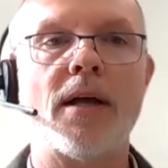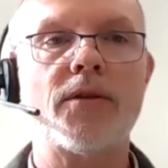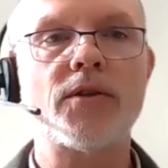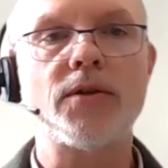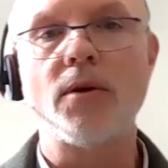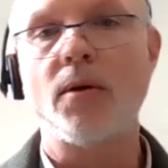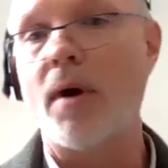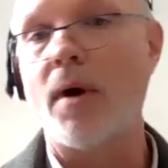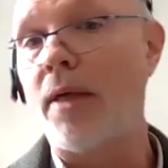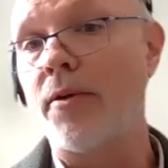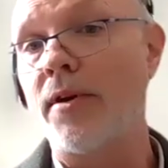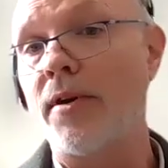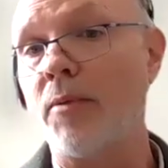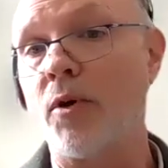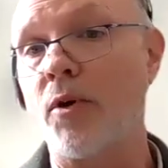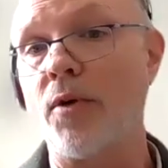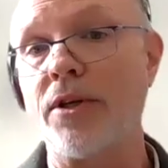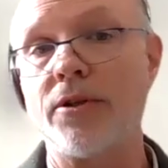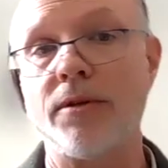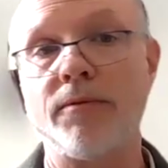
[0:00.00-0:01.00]
So other
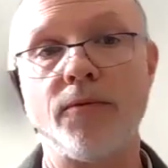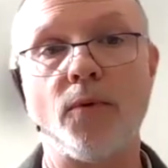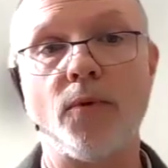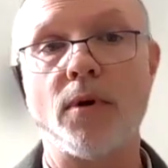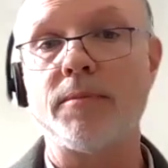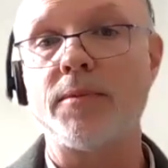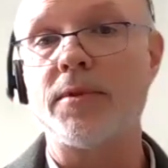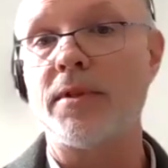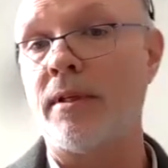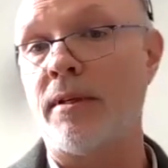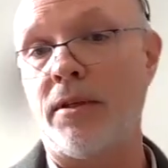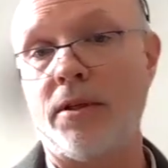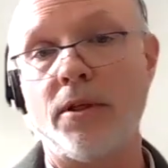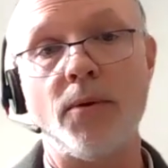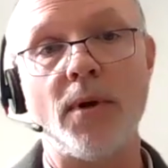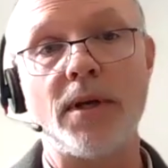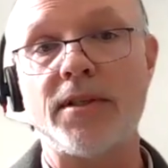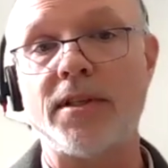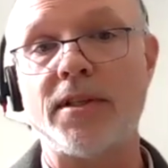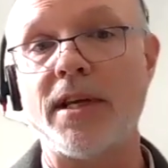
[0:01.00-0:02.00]
immigration forms in
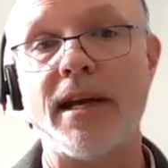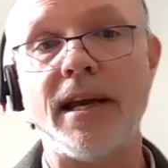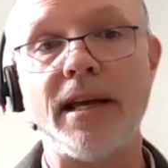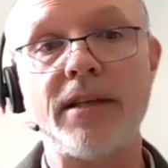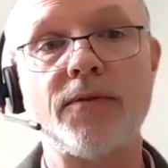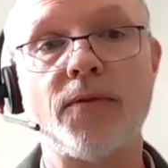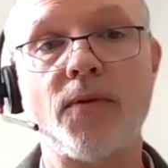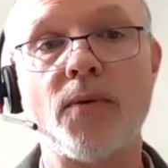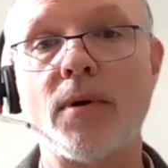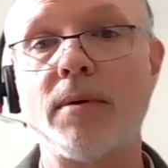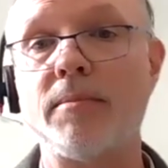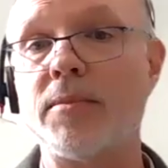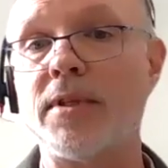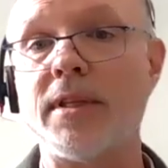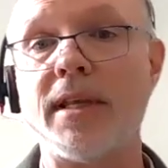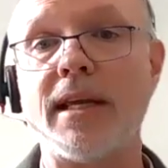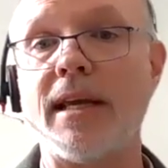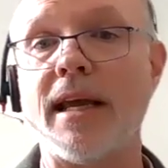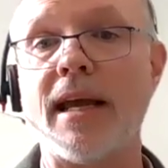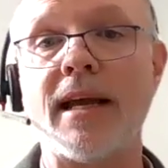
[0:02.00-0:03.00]
USCIS
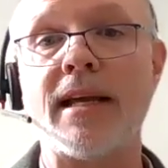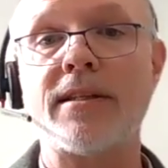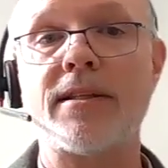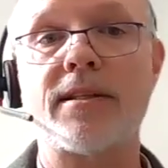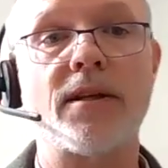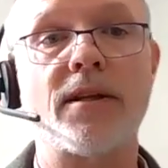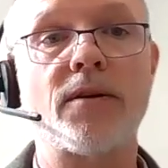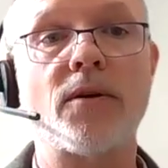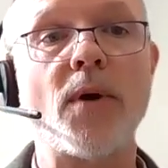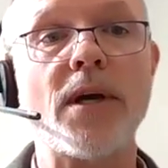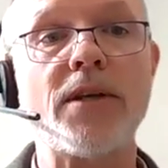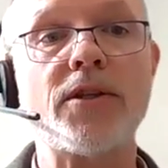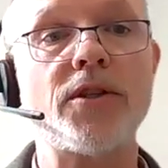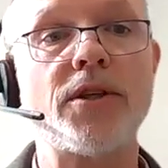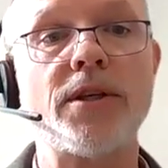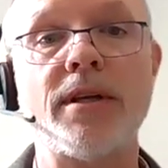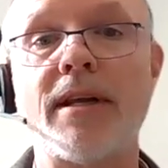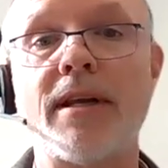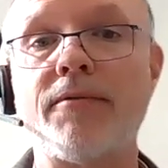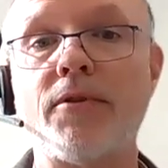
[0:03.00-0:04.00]
forms, they ask the
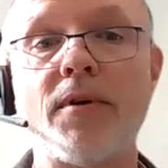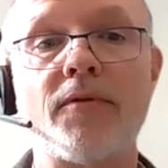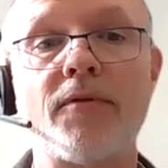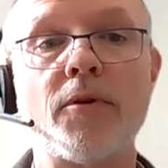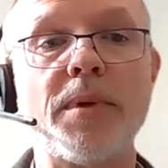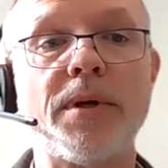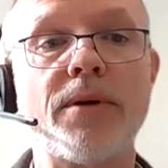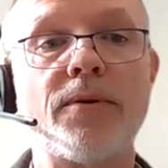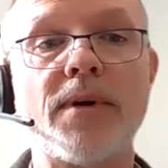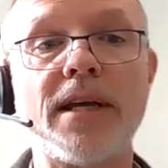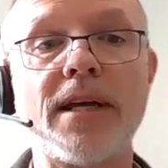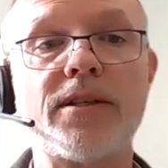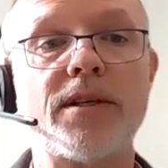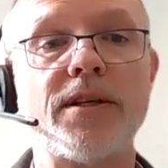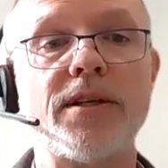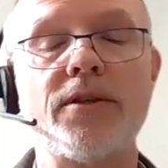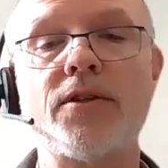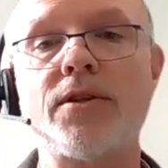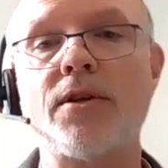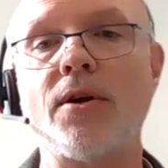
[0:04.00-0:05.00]
question, have you ever been arrested?